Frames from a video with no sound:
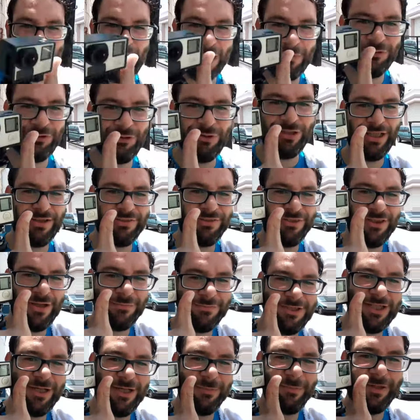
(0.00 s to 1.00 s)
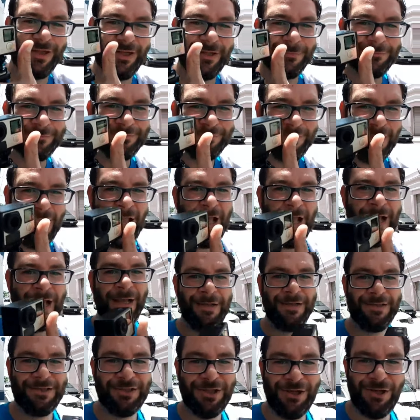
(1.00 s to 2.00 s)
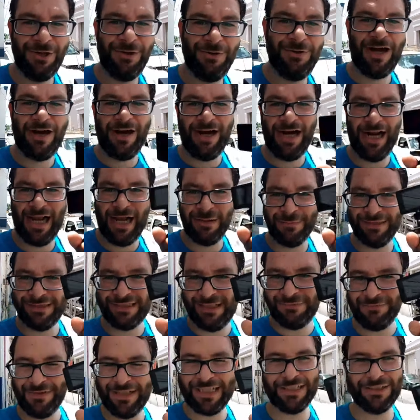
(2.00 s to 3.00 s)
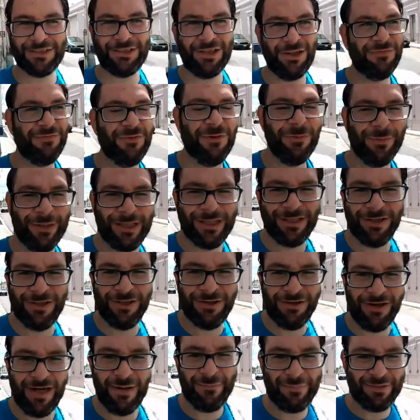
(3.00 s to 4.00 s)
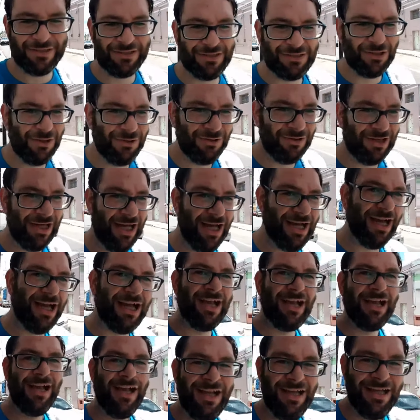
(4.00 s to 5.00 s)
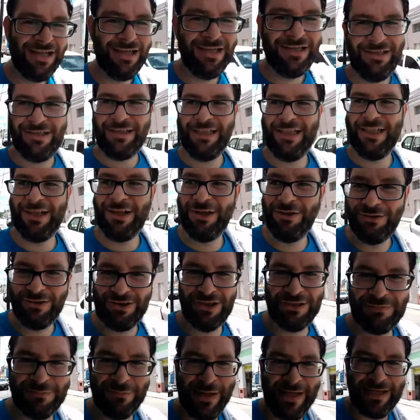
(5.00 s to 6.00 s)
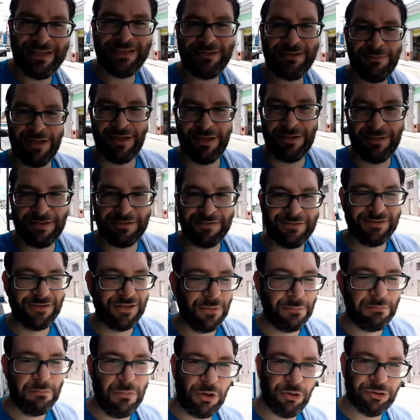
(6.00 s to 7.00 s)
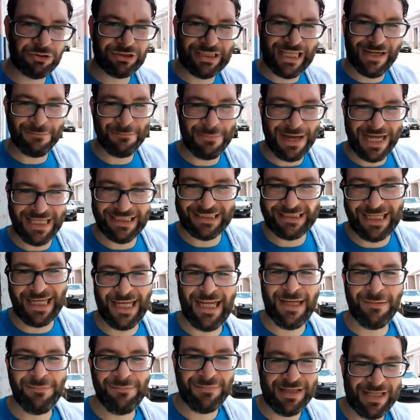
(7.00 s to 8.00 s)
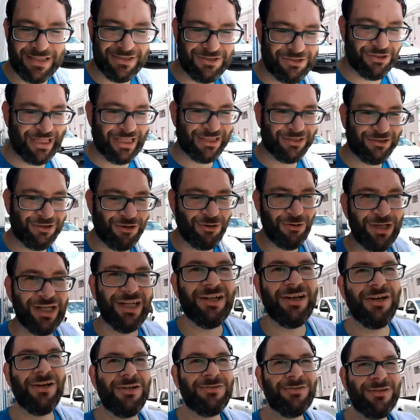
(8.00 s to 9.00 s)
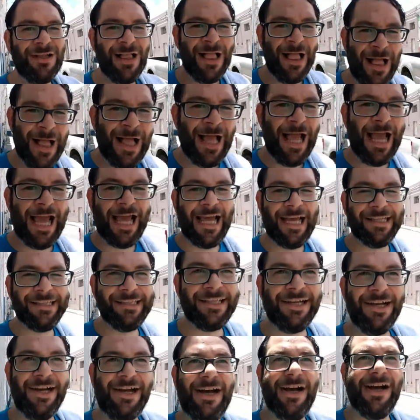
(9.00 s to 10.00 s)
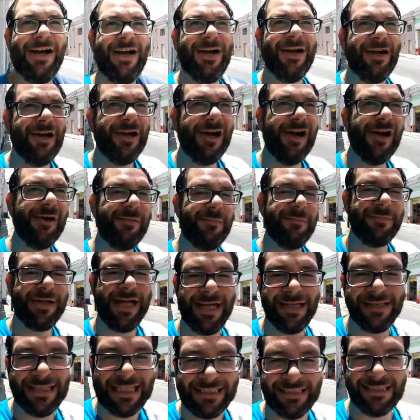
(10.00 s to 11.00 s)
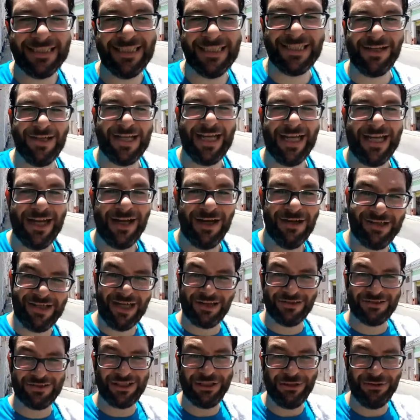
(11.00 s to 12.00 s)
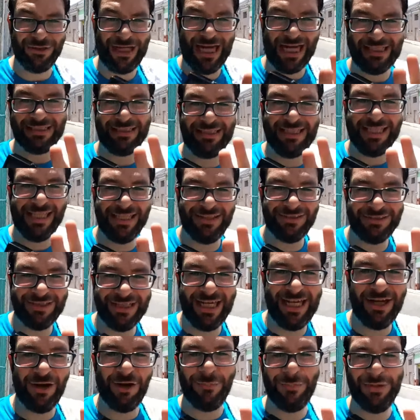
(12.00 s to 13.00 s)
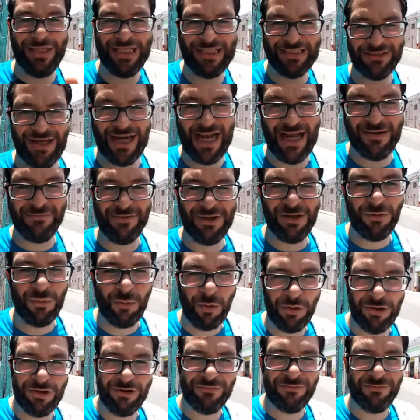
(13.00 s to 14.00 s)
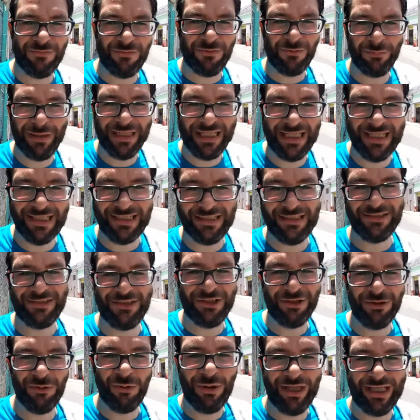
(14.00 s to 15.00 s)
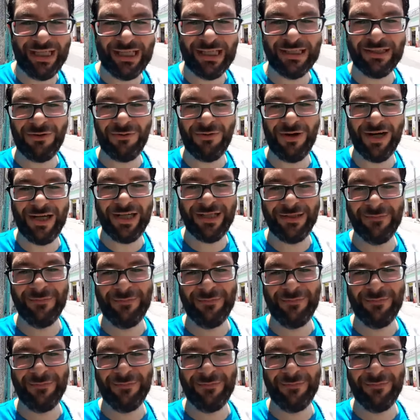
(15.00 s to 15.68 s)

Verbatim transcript: I'm doing a thumbs up here. So, alright, I'm gonna see if I can start filming another episode. You know, just make the most out of my time, as you guys already know. And yeah, that's it. Okay, I'll see you guys later today. Hope you guys are having a wonderful beginning to your weekend already.